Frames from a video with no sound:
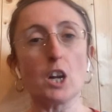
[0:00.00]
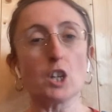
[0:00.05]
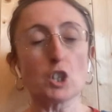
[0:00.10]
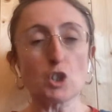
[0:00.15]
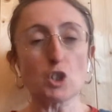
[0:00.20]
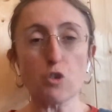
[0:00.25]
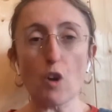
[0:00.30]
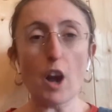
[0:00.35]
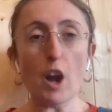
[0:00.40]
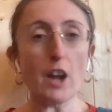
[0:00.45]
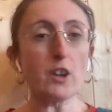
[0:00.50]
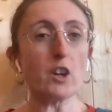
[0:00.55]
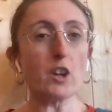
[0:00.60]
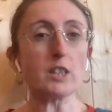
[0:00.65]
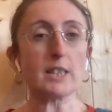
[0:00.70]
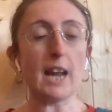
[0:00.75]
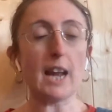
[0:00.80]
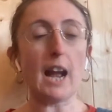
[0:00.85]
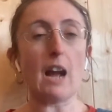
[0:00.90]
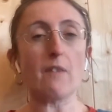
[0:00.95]
Try not
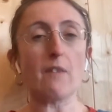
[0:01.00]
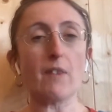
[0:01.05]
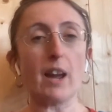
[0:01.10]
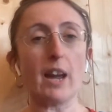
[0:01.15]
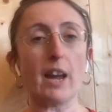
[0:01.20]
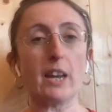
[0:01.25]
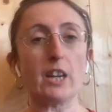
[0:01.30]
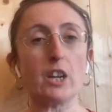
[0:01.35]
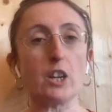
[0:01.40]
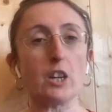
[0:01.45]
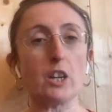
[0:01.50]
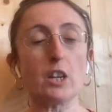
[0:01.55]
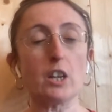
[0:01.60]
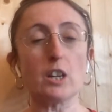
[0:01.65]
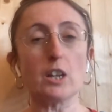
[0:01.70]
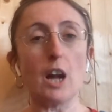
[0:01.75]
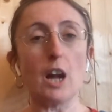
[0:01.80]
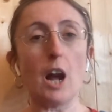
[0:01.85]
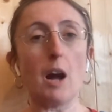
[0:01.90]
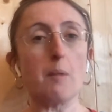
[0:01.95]
to have any
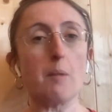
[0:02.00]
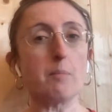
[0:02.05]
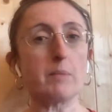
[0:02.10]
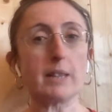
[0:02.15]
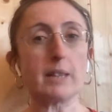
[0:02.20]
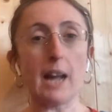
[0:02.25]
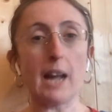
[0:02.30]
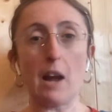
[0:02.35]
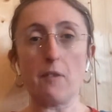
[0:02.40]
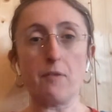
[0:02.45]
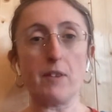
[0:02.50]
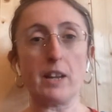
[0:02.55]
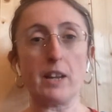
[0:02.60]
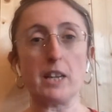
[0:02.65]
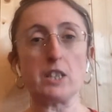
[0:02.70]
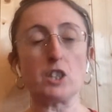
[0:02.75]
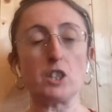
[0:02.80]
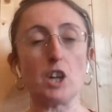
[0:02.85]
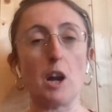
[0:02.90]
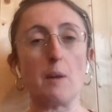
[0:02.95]

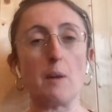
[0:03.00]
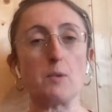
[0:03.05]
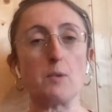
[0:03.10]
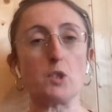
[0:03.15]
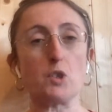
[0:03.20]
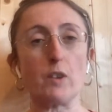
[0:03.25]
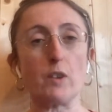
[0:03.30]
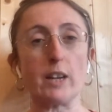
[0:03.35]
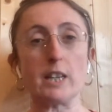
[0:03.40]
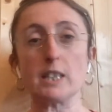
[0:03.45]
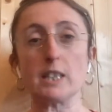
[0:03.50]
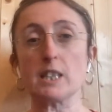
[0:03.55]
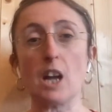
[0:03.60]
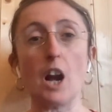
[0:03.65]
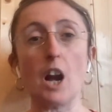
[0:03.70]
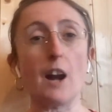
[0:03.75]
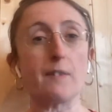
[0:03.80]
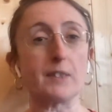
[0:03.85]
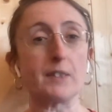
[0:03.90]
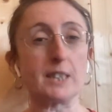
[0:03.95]
caffeine type drinks
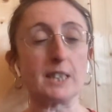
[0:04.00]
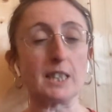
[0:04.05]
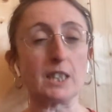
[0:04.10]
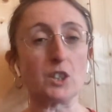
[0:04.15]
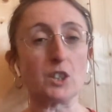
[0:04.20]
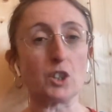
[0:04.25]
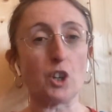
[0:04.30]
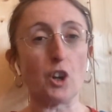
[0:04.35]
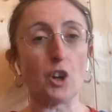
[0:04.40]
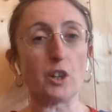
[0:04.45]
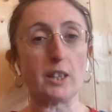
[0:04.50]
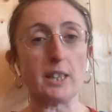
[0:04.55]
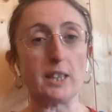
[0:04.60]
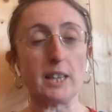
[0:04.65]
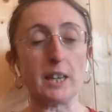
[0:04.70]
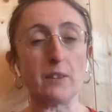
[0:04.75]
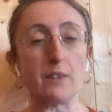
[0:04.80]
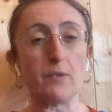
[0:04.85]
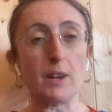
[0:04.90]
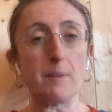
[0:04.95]
after 6 o'clock in the
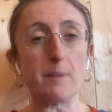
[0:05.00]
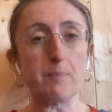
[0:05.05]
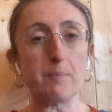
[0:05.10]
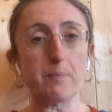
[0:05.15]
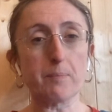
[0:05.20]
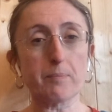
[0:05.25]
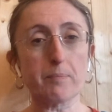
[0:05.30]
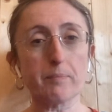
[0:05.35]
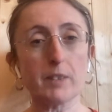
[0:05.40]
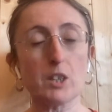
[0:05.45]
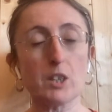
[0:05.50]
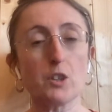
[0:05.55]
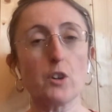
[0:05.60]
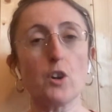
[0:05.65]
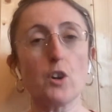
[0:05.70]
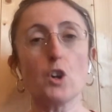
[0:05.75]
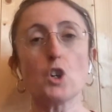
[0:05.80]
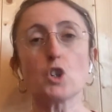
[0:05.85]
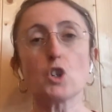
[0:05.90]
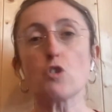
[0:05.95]
evening.
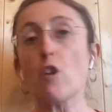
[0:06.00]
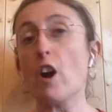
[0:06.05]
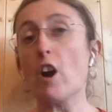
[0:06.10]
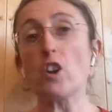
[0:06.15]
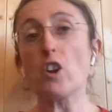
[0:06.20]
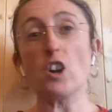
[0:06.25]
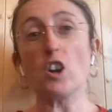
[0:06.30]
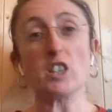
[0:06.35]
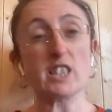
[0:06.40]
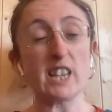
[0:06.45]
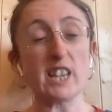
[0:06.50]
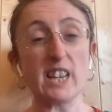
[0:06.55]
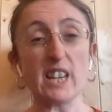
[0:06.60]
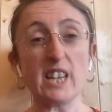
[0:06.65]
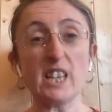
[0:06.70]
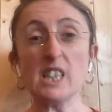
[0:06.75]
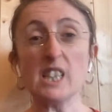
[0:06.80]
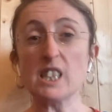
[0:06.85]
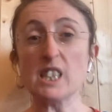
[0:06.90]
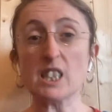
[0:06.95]
Try not to
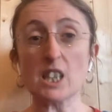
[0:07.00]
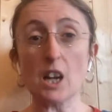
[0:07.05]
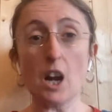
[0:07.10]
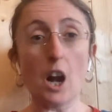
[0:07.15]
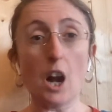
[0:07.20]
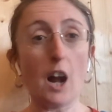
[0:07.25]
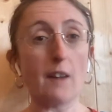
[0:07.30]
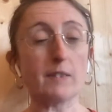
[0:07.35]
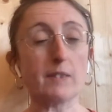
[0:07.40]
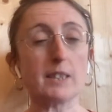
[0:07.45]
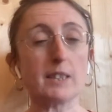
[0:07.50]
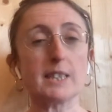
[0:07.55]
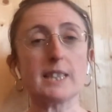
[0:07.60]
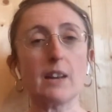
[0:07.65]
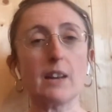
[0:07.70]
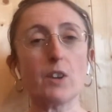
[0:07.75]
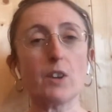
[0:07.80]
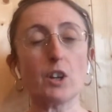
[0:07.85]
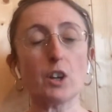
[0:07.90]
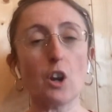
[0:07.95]
eat after
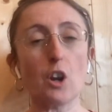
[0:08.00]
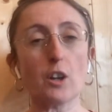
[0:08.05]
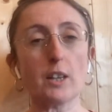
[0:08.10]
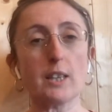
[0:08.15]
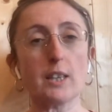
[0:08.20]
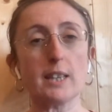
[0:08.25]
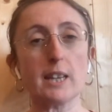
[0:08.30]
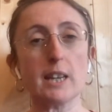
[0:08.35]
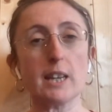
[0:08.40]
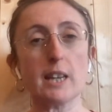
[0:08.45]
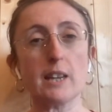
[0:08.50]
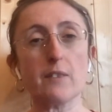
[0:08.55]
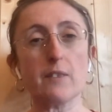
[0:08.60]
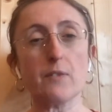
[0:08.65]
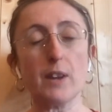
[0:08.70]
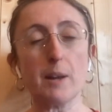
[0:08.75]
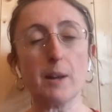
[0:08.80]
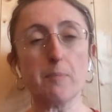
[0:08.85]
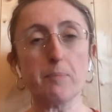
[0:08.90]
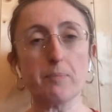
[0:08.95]
7 o'clock in the
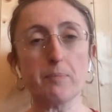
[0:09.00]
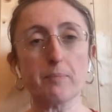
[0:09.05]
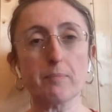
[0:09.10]
evening.